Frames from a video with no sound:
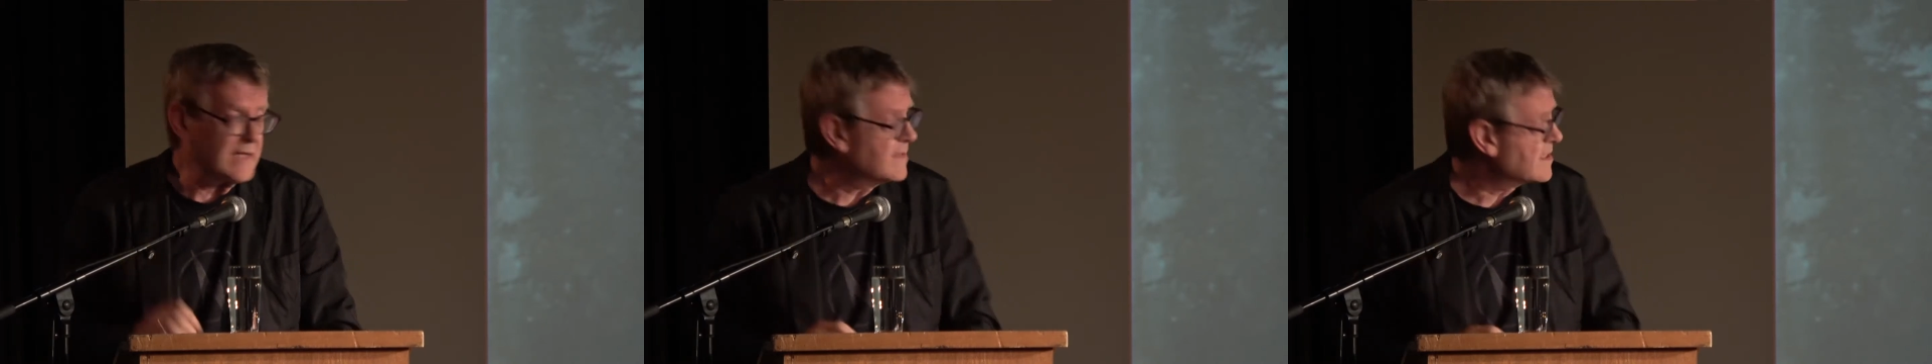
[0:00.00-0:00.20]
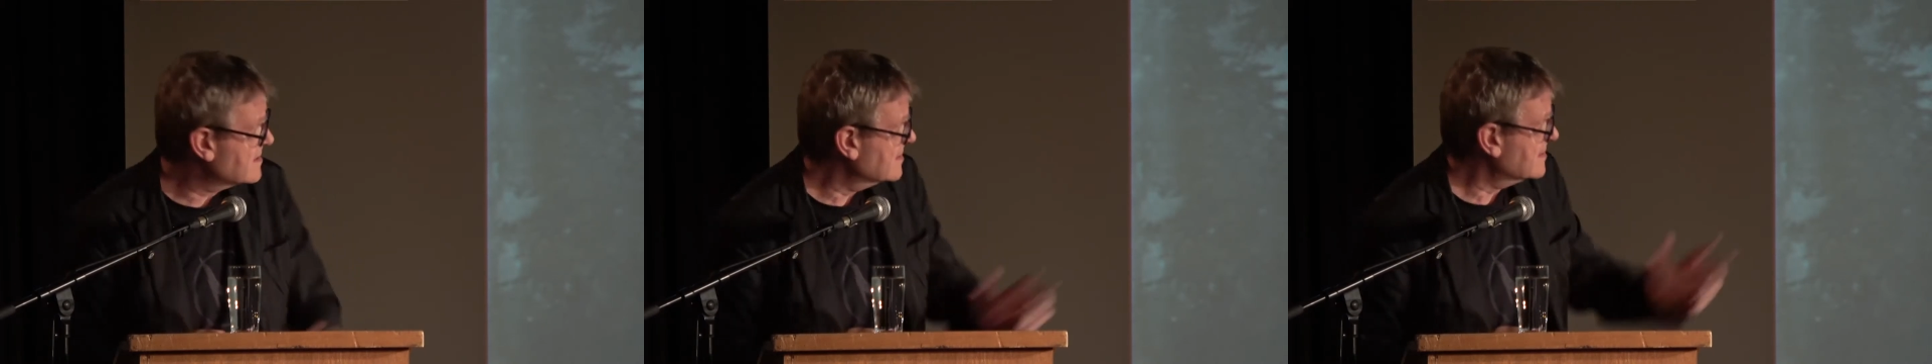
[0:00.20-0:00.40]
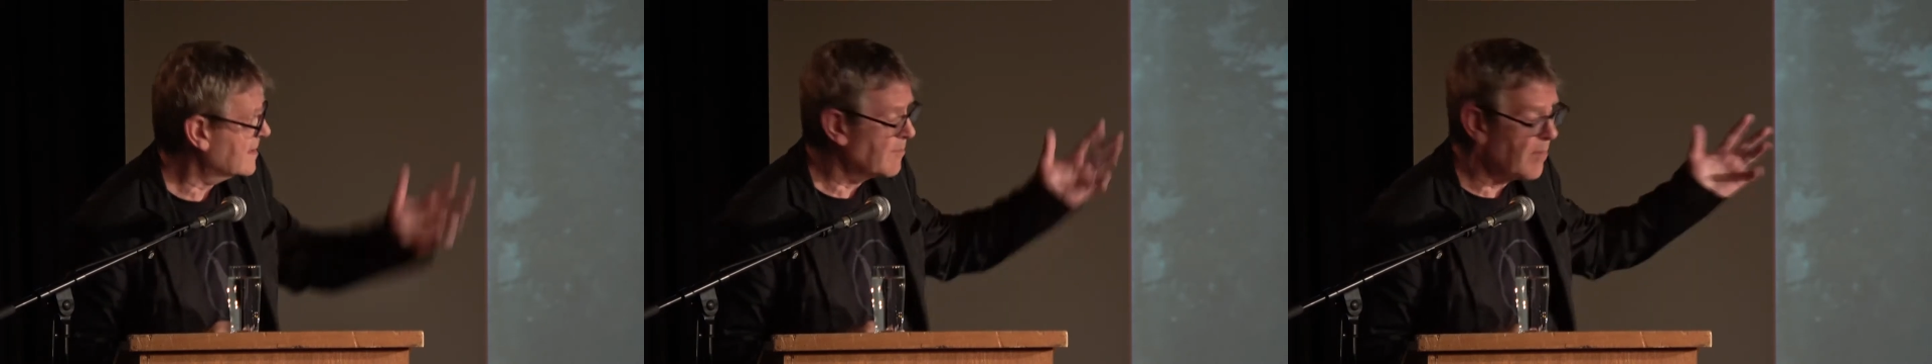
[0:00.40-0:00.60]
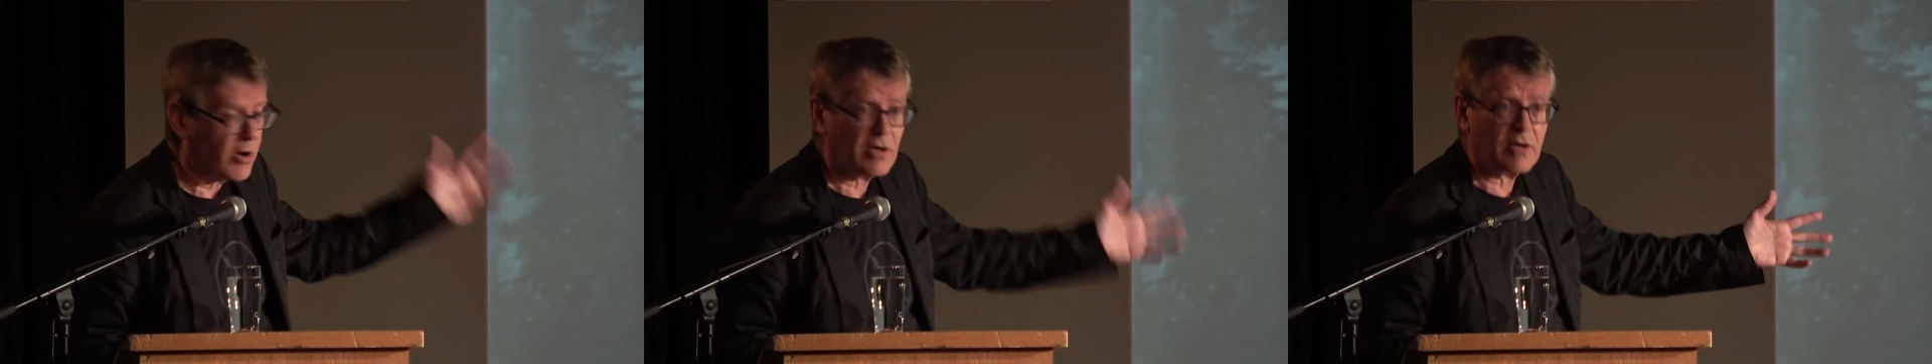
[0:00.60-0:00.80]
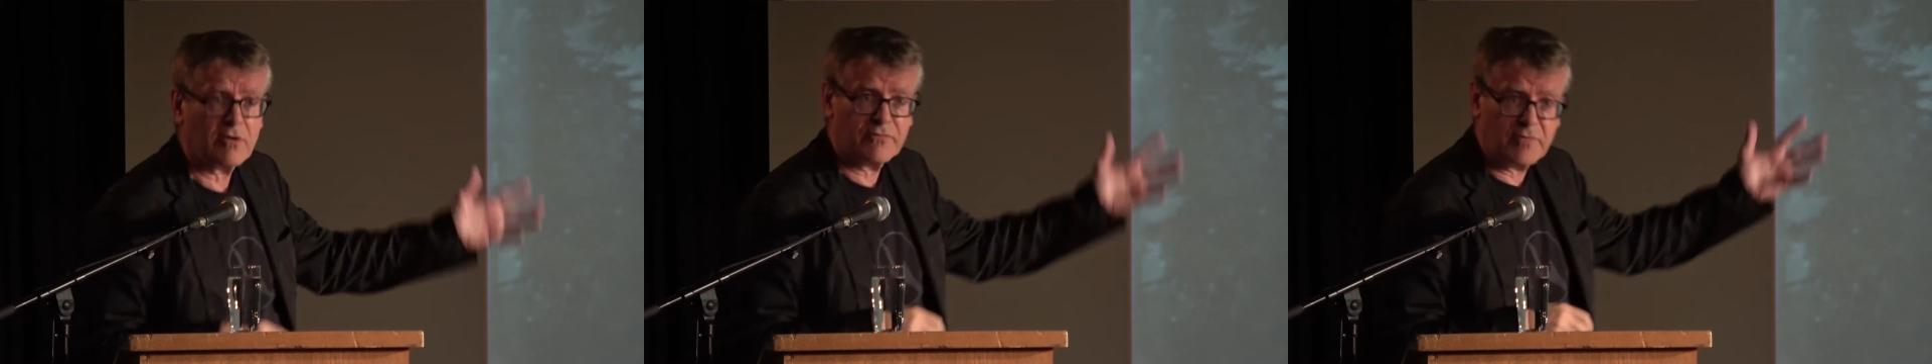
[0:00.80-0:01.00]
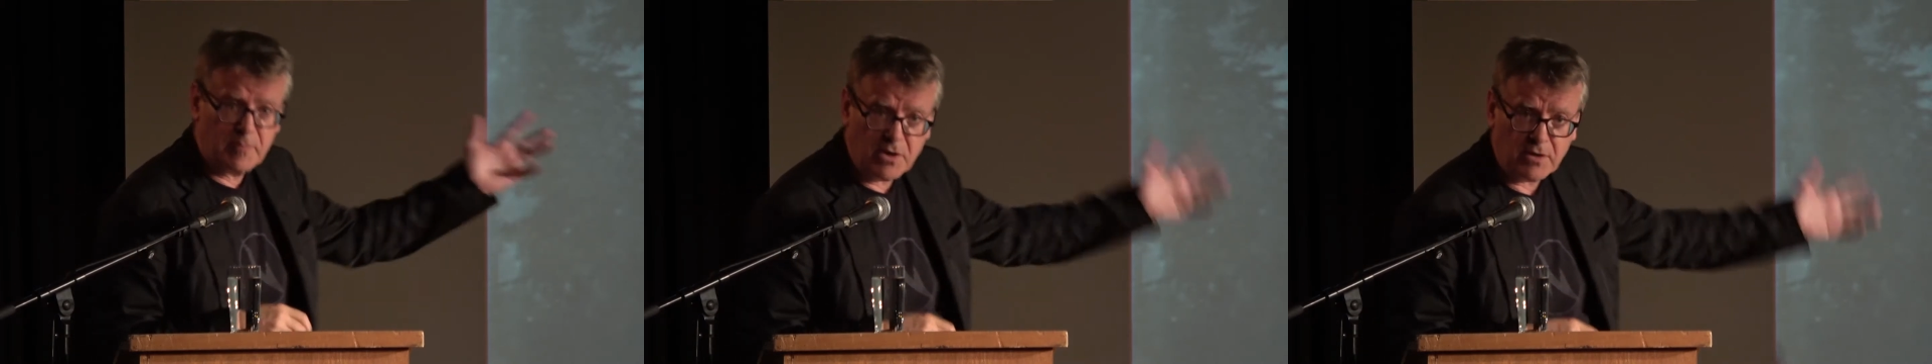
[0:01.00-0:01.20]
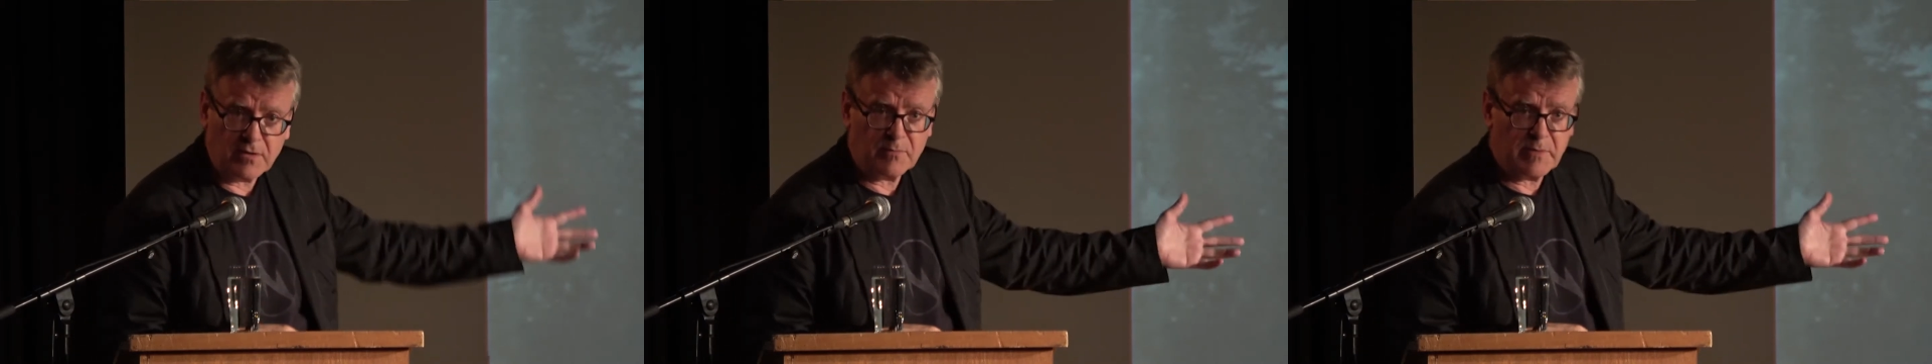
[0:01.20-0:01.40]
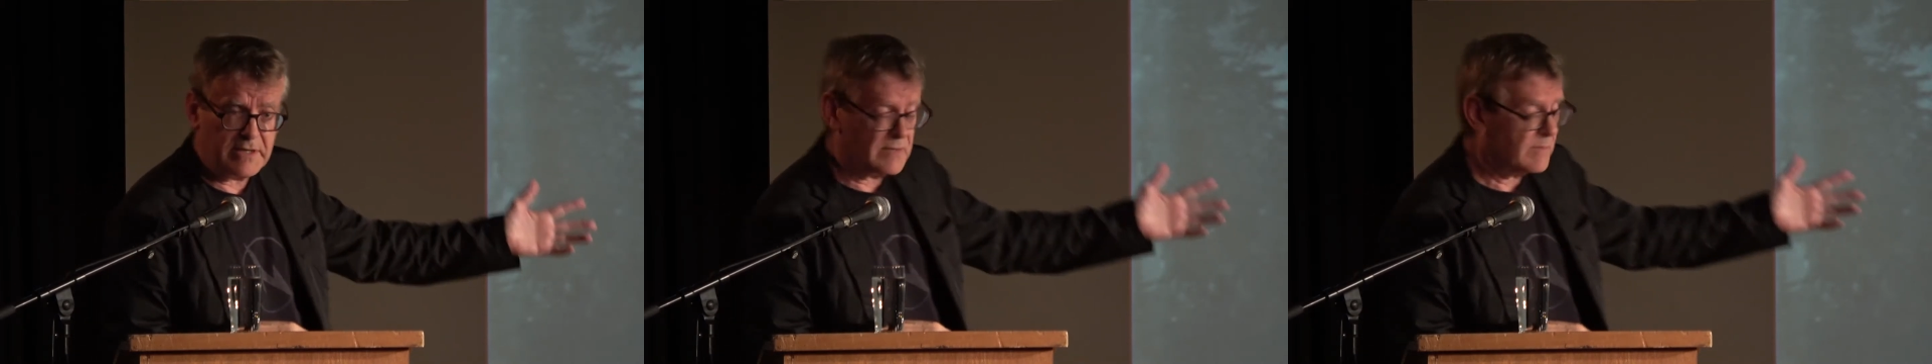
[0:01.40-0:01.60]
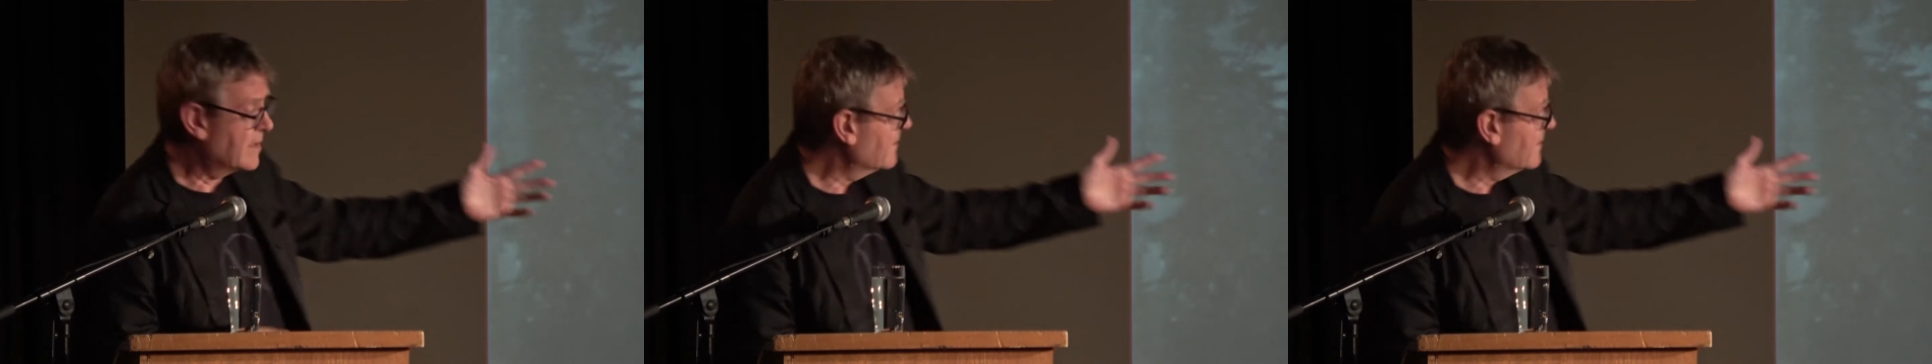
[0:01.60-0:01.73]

This is the model of the model, by the way.